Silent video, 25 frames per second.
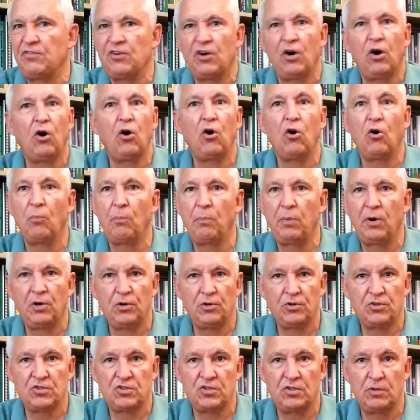to all
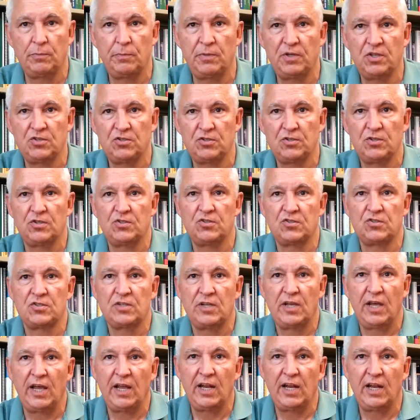parts of the business.